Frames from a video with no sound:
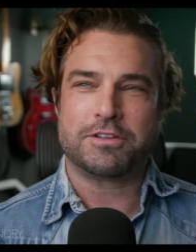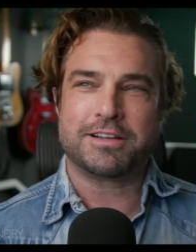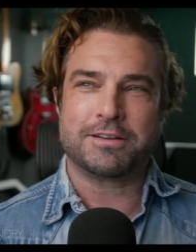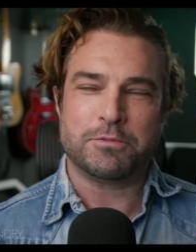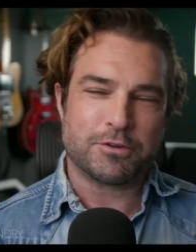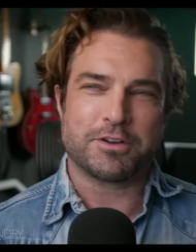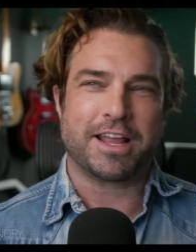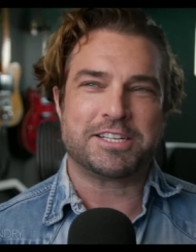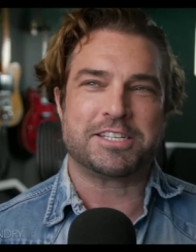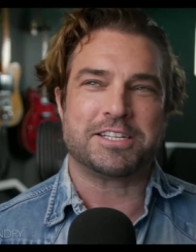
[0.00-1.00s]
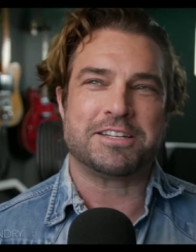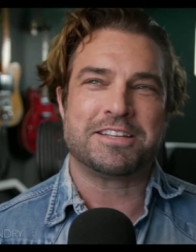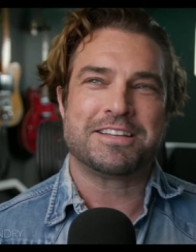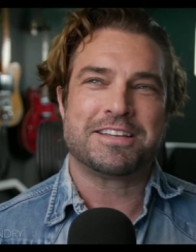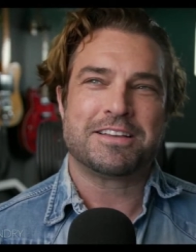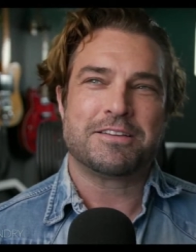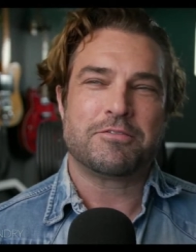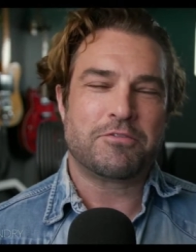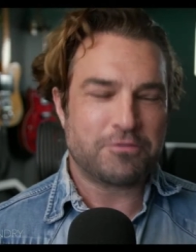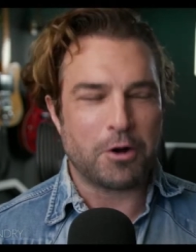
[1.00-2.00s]
Mover Nation
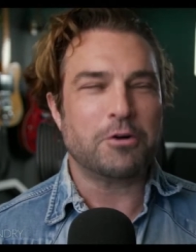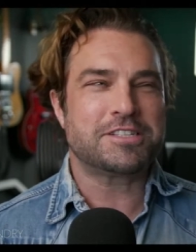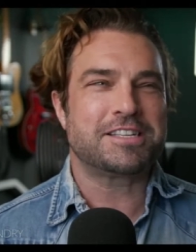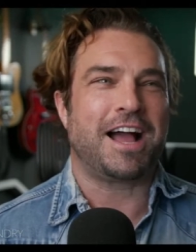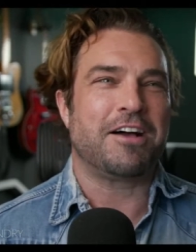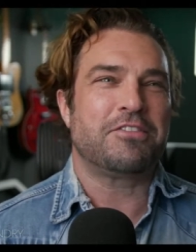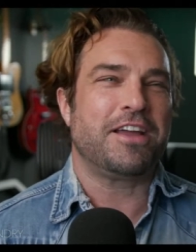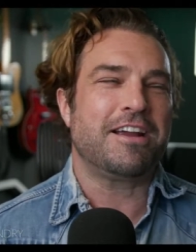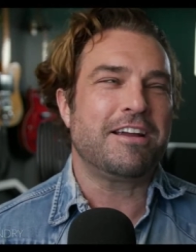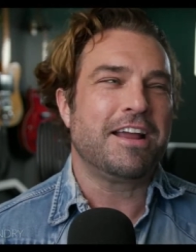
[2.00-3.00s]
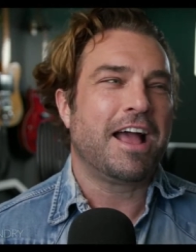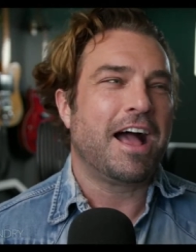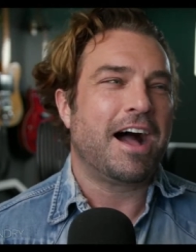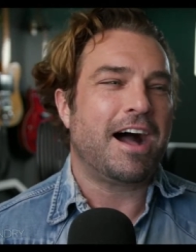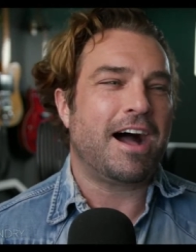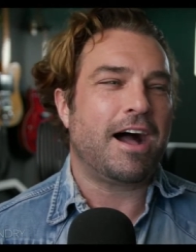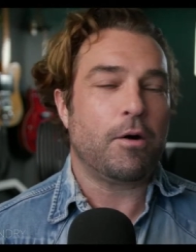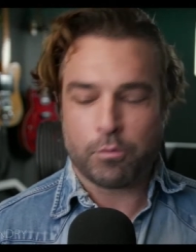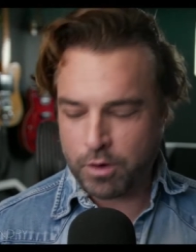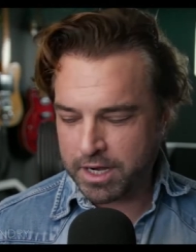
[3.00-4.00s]
folks out there. We're
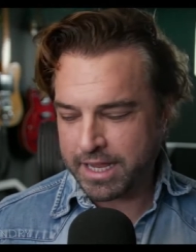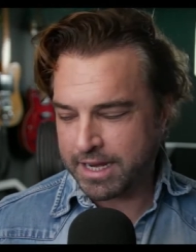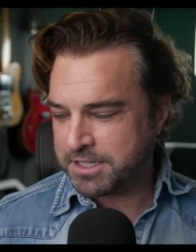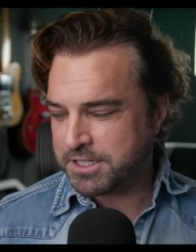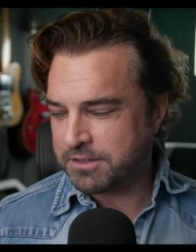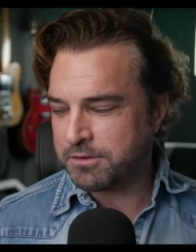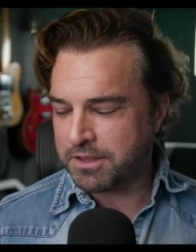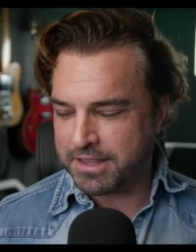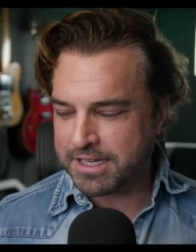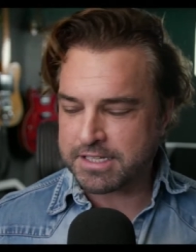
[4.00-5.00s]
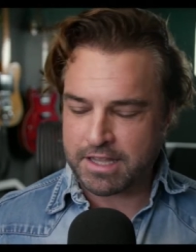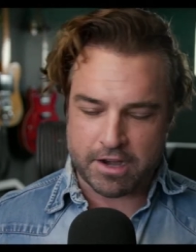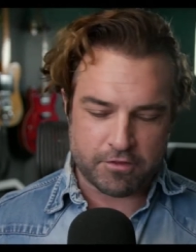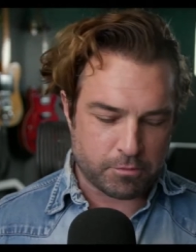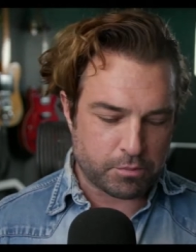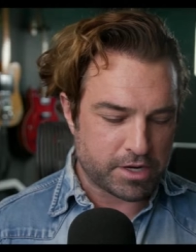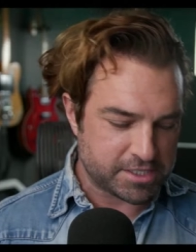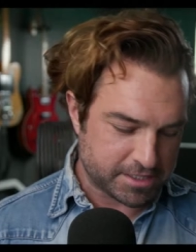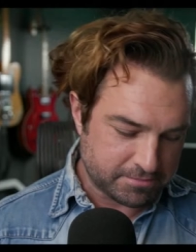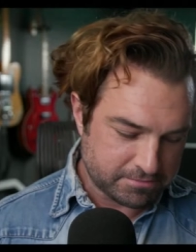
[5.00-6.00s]
going to get into this letter from prison.